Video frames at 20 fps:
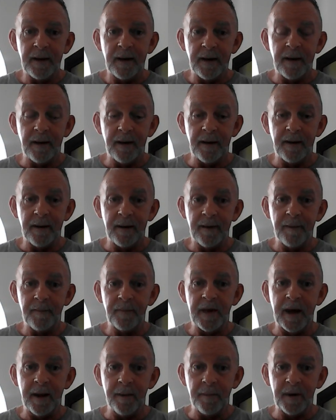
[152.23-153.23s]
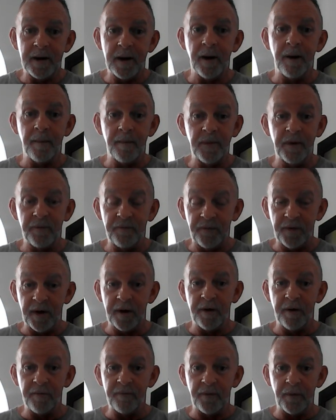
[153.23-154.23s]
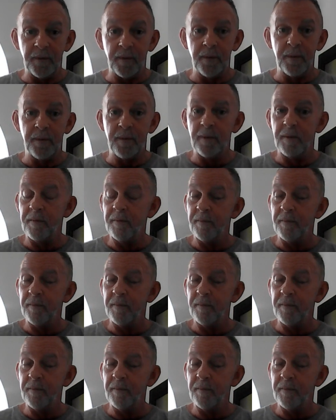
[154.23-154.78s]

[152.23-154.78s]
Uh, they become the fearful